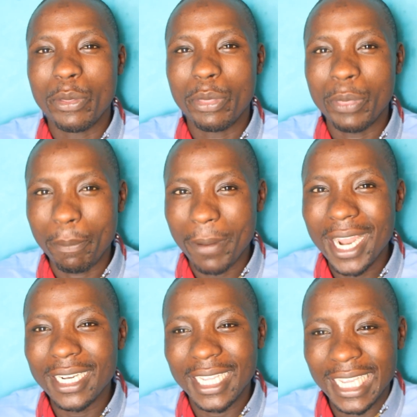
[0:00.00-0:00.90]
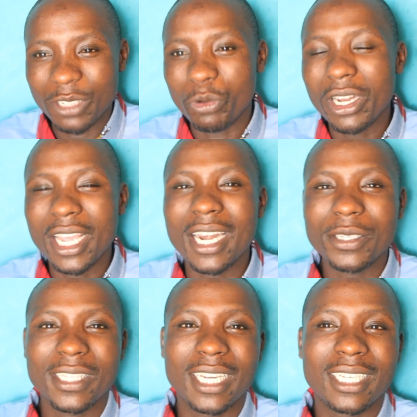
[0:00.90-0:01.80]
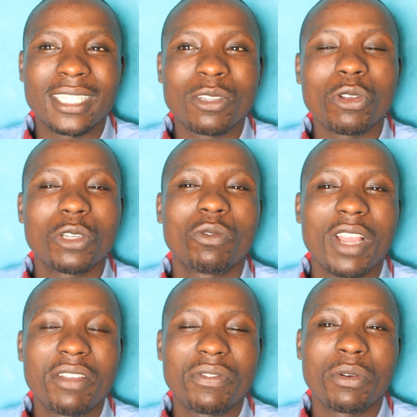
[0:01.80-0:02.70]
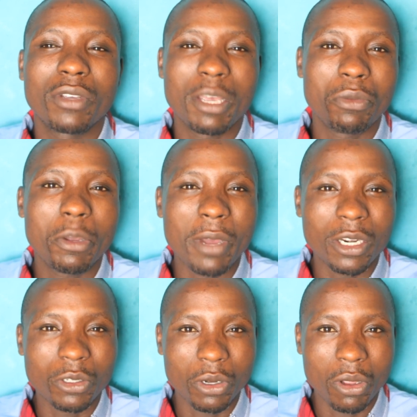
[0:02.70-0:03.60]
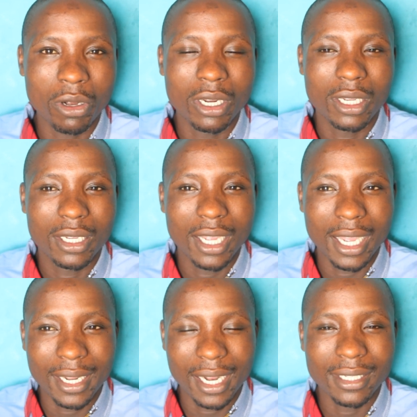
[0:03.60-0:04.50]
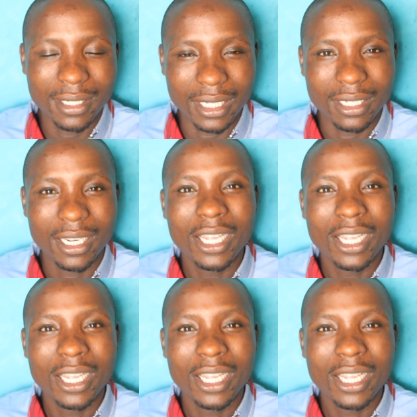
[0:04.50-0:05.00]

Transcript: The plan, he has already announced that he's going to vie for Kembogi Banatorial seat.